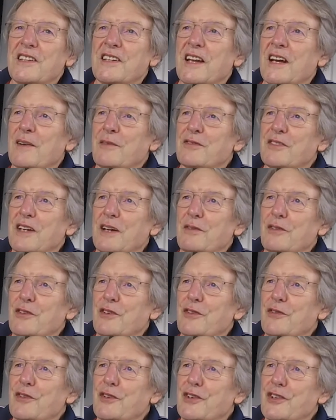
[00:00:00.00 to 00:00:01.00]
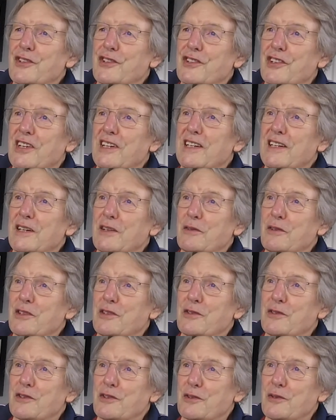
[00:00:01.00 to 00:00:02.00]
didn't have to have a reverse gear,
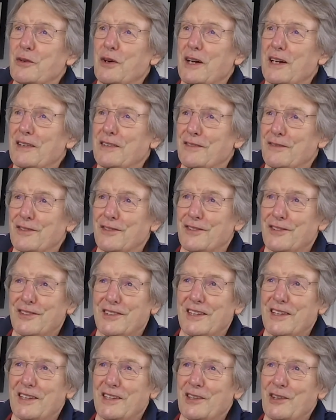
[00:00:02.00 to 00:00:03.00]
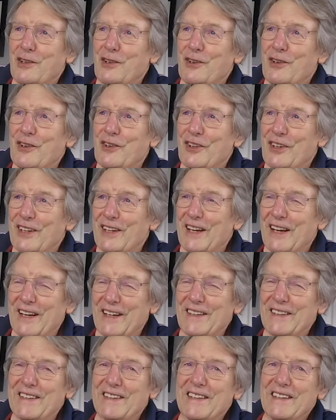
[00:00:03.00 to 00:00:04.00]
which was quite silly law.
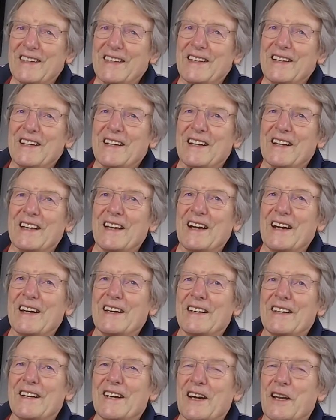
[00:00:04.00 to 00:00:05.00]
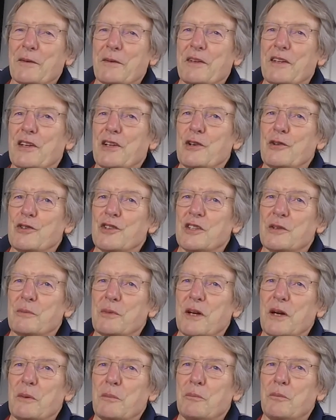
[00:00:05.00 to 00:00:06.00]
Yeah. I mean, there used to
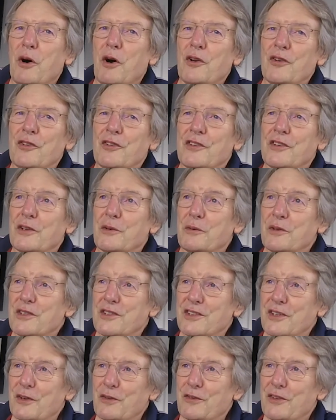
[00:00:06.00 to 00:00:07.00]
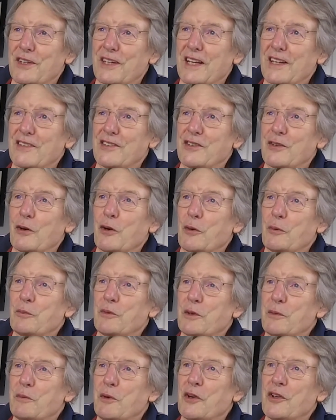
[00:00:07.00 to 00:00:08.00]
be a bond that we sold, and you had to
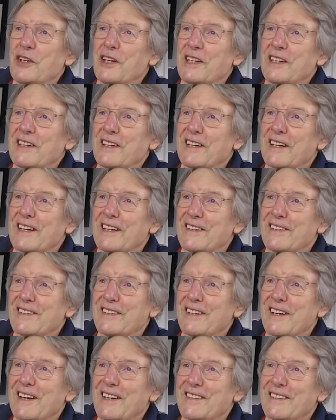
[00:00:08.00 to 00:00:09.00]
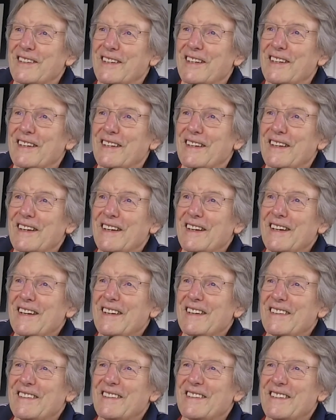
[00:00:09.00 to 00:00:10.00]
open the bonnet and kickstart it
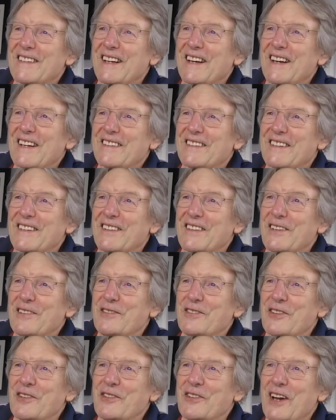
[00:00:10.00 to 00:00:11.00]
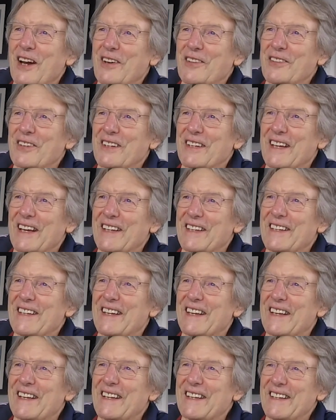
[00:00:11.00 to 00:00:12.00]
to start it, then run round and get in
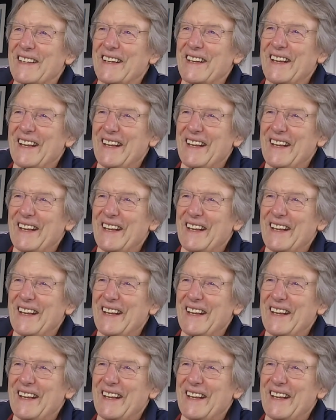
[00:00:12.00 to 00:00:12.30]
it.